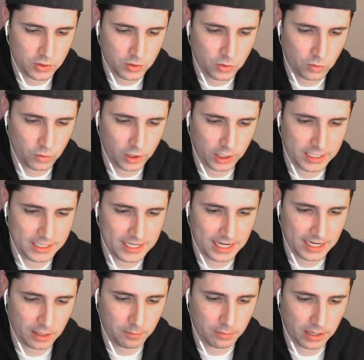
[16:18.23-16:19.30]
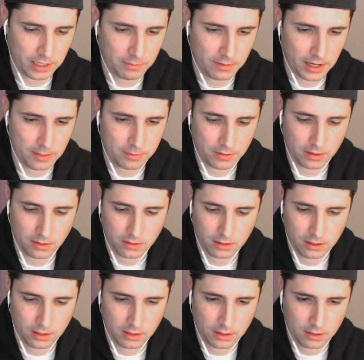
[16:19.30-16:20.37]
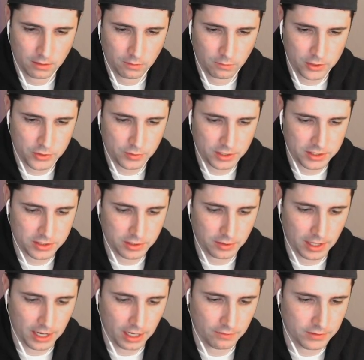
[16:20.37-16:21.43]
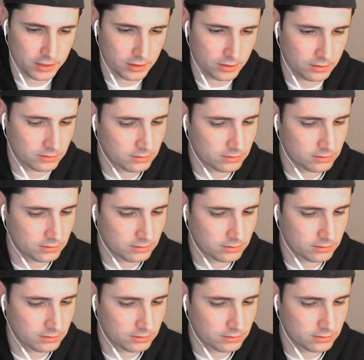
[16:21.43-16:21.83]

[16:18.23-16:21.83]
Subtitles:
We are going to take out Pied Piper. What tricks do you have, dude?